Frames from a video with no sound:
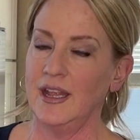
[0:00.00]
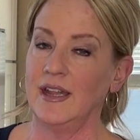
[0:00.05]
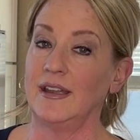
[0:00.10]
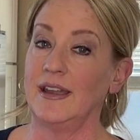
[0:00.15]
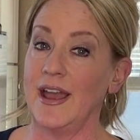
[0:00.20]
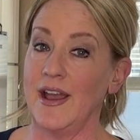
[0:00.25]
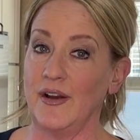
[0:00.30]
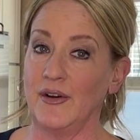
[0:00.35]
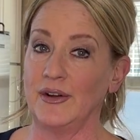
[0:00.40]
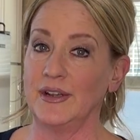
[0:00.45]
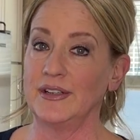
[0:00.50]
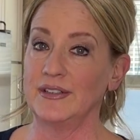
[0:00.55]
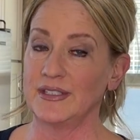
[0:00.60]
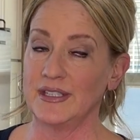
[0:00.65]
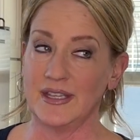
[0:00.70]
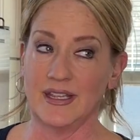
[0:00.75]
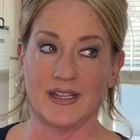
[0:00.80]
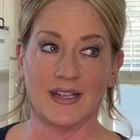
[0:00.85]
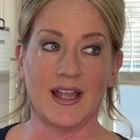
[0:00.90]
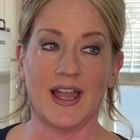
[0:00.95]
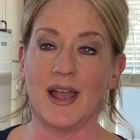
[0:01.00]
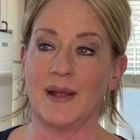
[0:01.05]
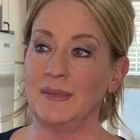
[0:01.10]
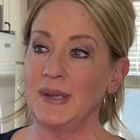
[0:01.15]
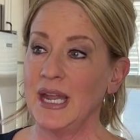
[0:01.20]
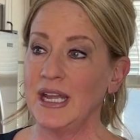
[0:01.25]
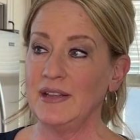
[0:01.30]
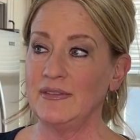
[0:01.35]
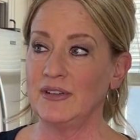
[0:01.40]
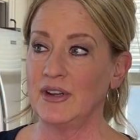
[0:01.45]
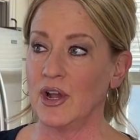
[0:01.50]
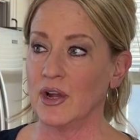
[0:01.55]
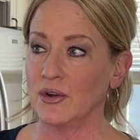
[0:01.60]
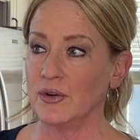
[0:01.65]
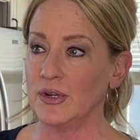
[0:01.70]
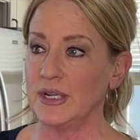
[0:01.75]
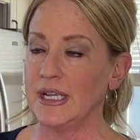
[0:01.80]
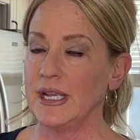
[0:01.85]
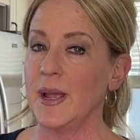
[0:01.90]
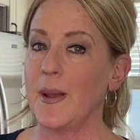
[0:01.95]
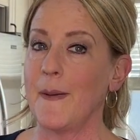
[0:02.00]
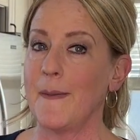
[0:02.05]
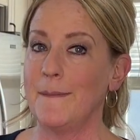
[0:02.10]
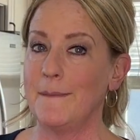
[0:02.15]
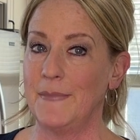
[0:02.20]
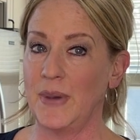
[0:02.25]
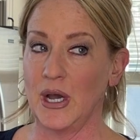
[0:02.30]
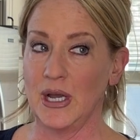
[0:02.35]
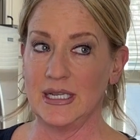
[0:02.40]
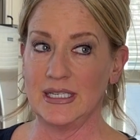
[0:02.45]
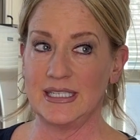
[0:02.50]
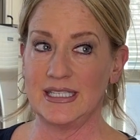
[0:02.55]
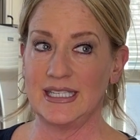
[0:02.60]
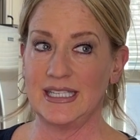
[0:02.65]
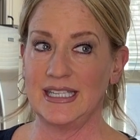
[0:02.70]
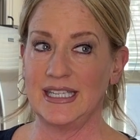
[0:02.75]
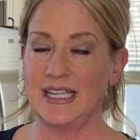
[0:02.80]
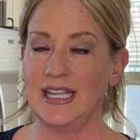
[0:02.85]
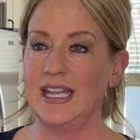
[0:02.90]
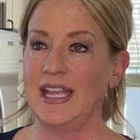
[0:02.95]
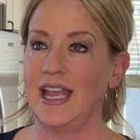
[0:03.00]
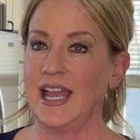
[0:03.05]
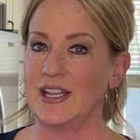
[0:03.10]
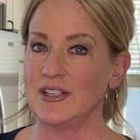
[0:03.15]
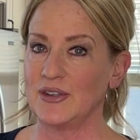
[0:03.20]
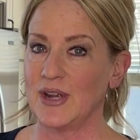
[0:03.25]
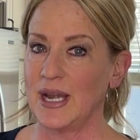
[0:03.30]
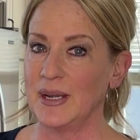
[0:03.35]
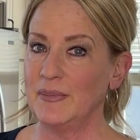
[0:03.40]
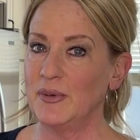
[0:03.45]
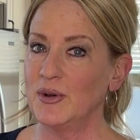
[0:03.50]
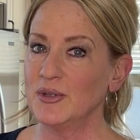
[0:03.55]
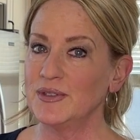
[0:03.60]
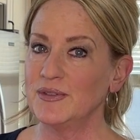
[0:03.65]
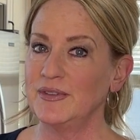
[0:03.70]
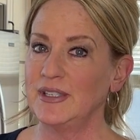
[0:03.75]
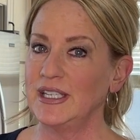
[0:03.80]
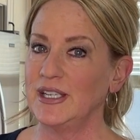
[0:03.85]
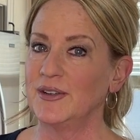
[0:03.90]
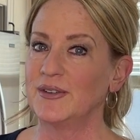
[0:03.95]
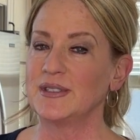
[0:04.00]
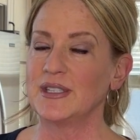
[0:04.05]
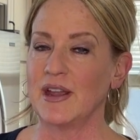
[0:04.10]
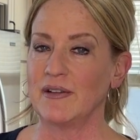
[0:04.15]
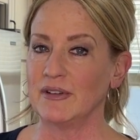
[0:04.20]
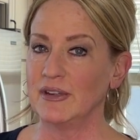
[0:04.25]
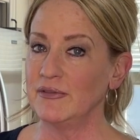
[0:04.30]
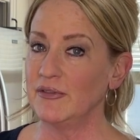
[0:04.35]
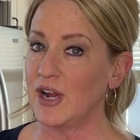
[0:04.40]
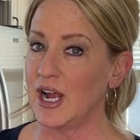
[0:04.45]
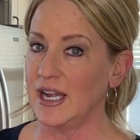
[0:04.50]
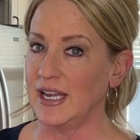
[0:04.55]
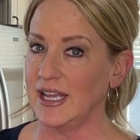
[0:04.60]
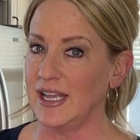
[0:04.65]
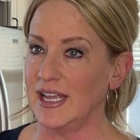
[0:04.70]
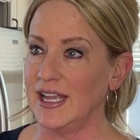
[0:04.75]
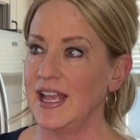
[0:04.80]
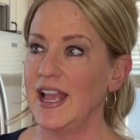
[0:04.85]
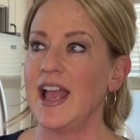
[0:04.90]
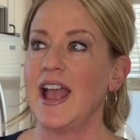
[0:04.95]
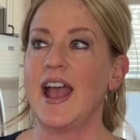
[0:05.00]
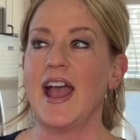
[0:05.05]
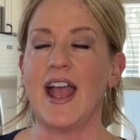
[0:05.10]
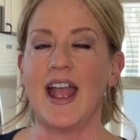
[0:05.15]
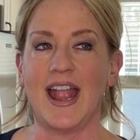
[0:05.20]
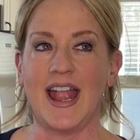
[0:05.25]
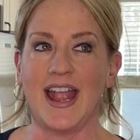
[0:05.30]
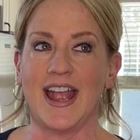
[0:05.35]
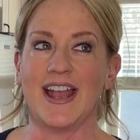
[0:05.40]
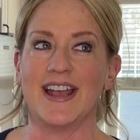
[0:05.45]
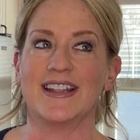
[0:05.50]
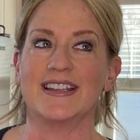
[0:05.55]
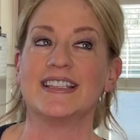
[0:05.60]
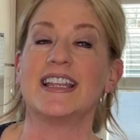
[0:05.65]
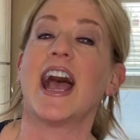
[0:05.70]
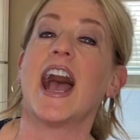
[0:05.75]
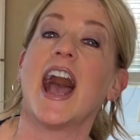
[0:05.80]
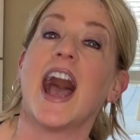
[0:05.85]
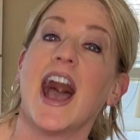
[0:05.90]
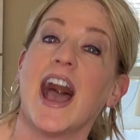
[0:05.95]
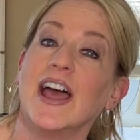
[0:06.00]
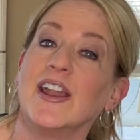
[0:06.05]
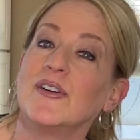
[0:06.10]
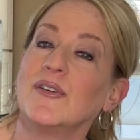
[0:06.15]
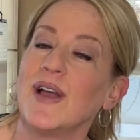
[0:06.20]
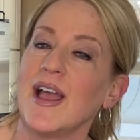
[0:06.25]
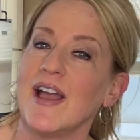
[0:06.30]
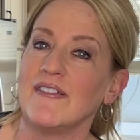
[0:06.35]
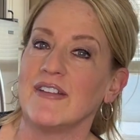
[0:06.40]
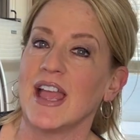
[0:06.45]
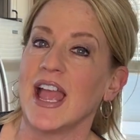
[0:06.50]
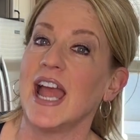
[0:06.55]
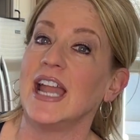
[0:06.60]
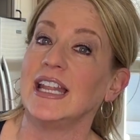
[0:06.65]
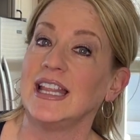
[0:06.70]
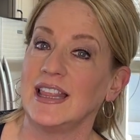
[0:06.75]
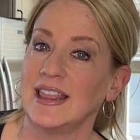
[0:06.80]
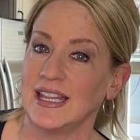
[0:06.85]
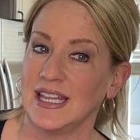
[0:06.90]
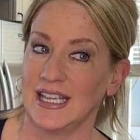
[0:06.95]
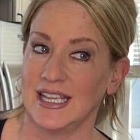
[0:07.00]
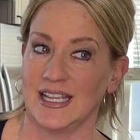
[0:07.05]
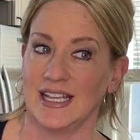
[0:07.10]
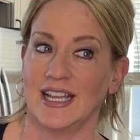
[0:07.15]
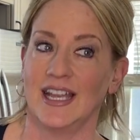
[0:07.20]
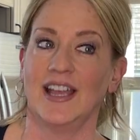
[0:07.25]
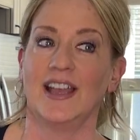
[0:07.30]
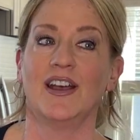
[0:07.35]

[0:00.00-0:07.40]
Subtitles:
Now, here's the thing. I'm not even hungry, but I try to post videos every Friday and I don't have anything